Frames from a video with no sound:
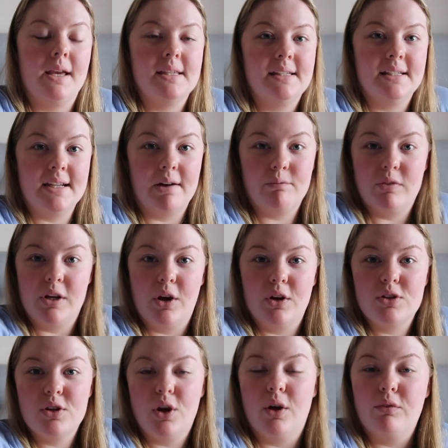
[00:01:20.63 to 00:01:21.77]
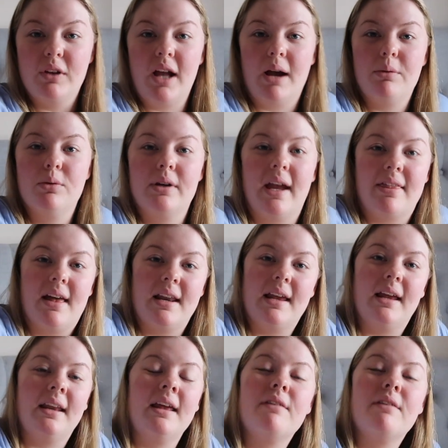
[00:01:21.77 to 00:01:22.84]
sit down video, so hopefully I will get that in.